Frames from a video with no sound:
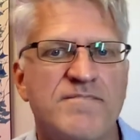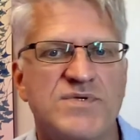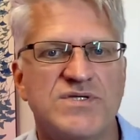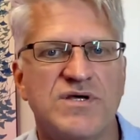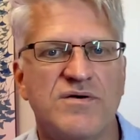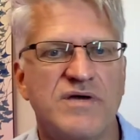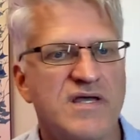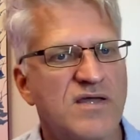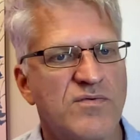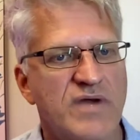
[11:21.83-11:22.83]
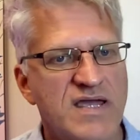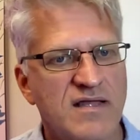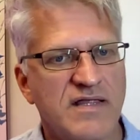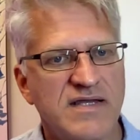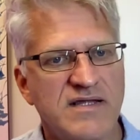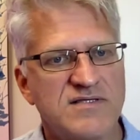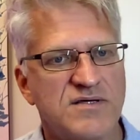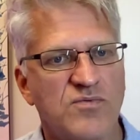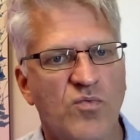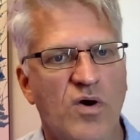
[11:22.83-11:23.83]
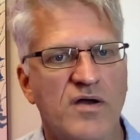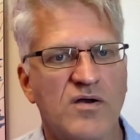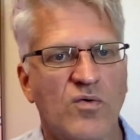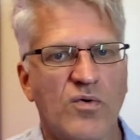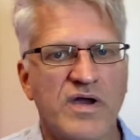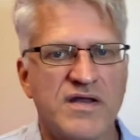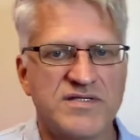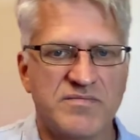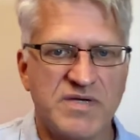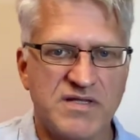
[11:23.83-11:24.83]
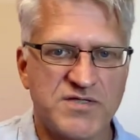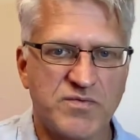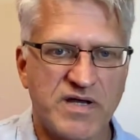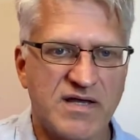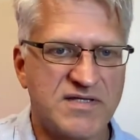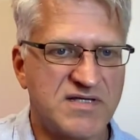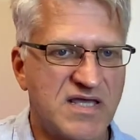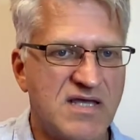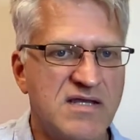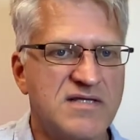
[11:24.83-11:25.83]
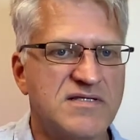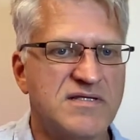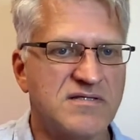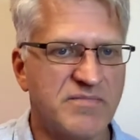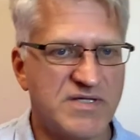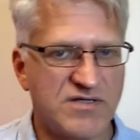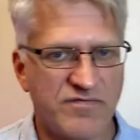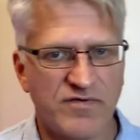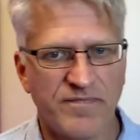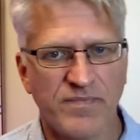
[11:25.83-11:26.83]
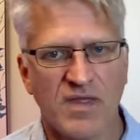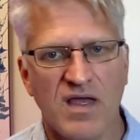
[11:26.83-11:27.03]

So it can regulate its own water organism in this way, has a kidney system and so forth.